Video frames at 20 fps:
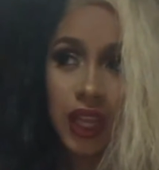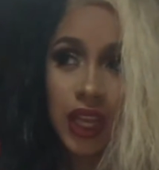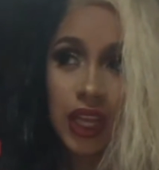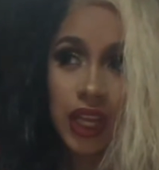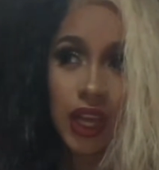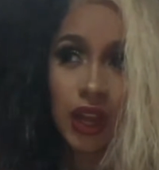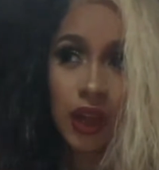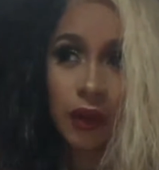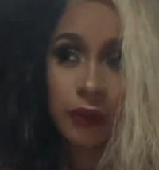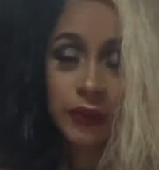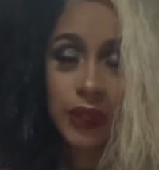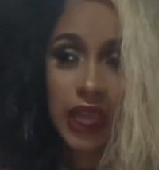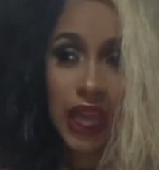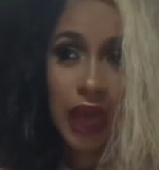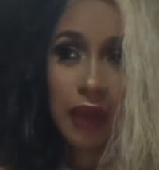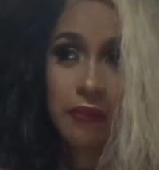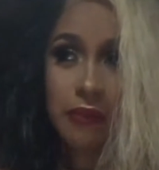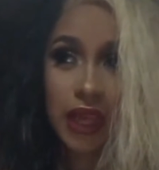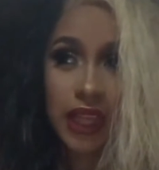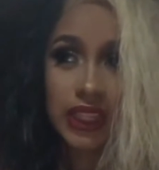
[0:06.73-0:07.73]
And I hope they
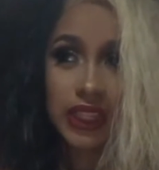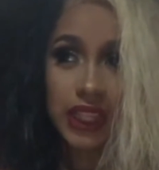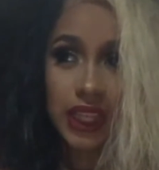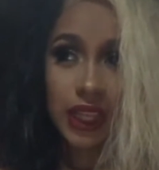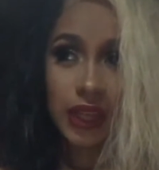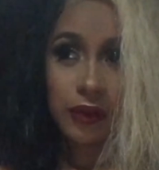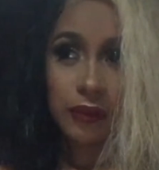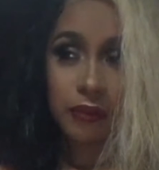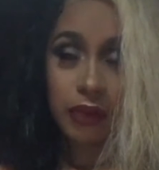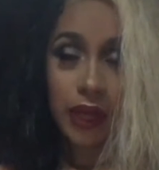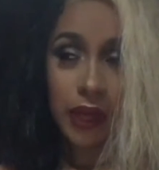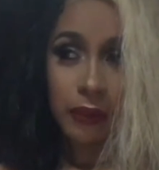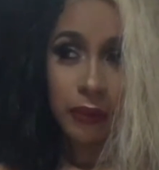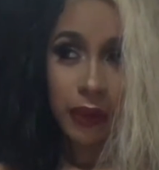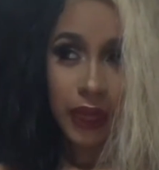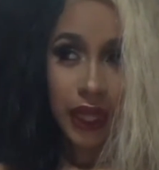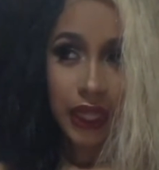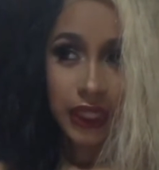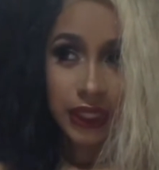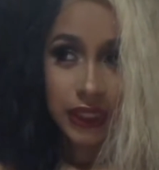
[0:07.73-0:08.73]
got my damn
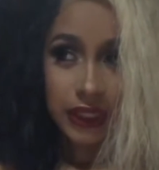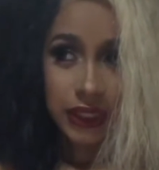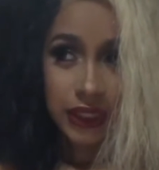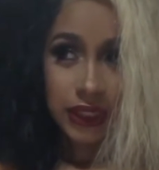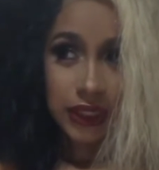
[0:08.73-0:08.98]
Popeyes.